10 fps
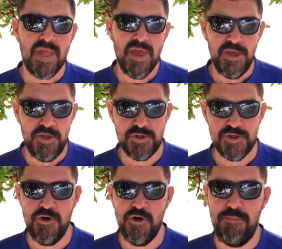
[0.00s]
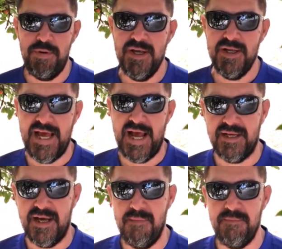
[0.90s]

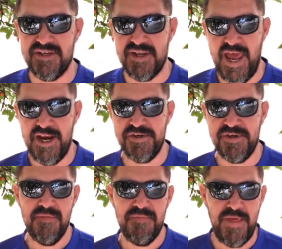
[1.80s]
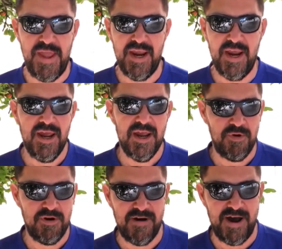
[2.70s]
YouTube.com slash Think
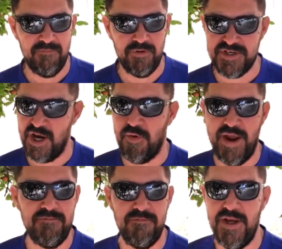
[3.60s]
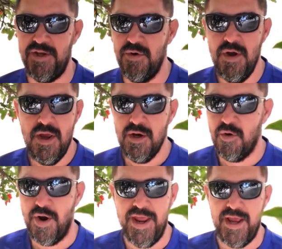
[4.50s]
Revival. It's a great video,
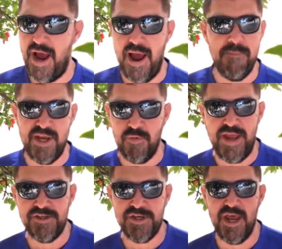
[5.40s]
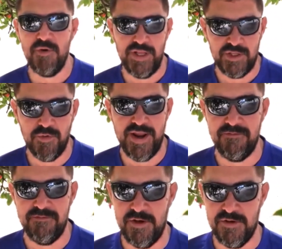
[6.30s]
great, I mean, great channel with great
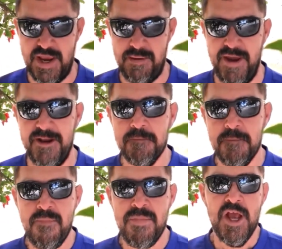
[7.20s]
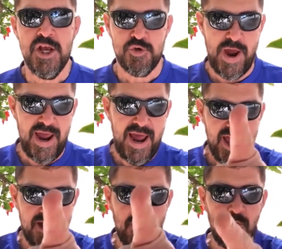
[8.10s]
videos. Amen. So I, I
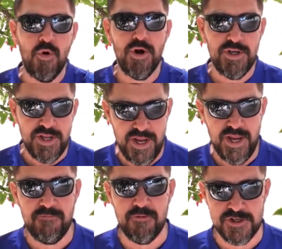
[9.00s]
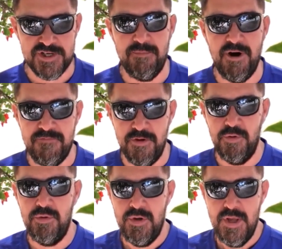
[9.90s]
have a word here for some of
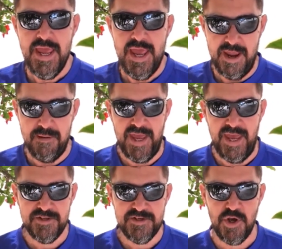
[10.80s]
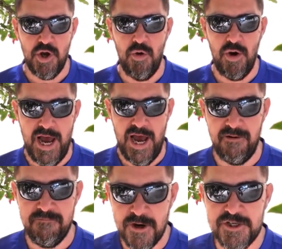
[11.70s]
you. Amen. So, uh,
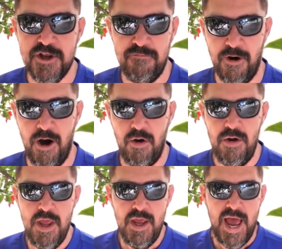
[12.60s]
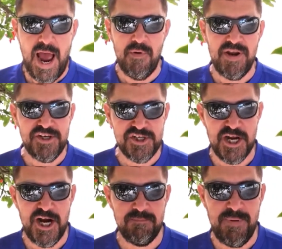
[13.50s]
first of all, I want to
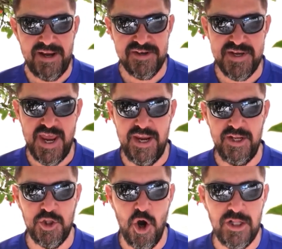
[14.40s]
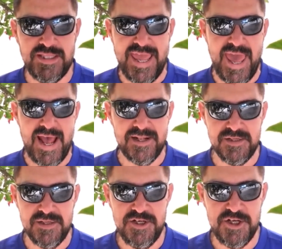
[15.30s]
start by saying don't get
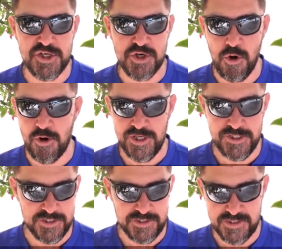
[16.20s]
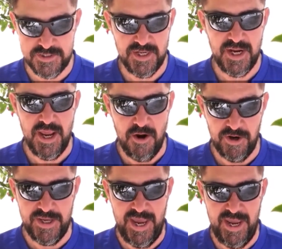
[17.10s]
discouraged.
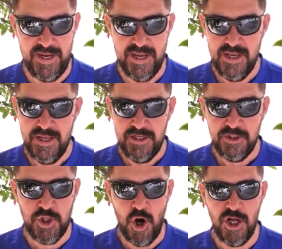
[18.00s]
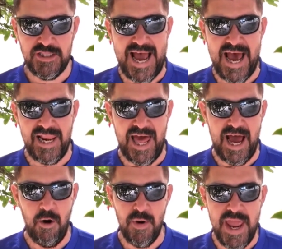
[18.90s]
Okay? Don't
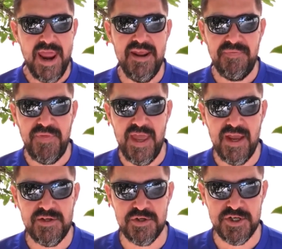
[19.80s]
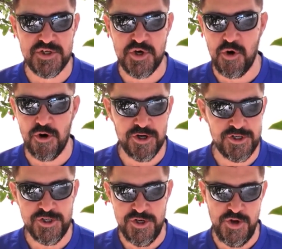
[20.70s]
allow anything to
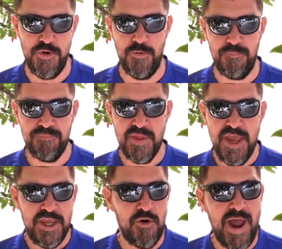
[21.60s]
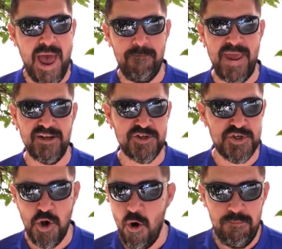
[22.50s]
discourage you. You have been
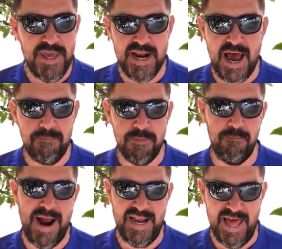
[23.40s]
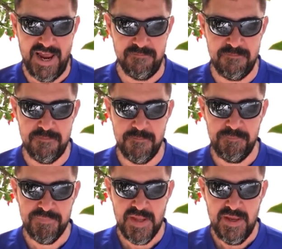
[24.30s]
so beat up by life.
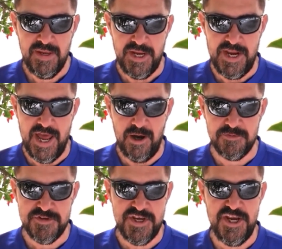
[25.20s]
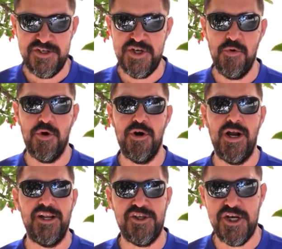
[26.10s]
You know, since you were
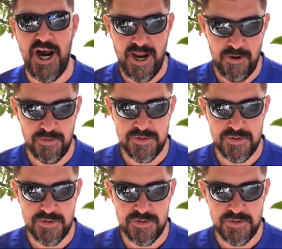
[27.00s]
a child,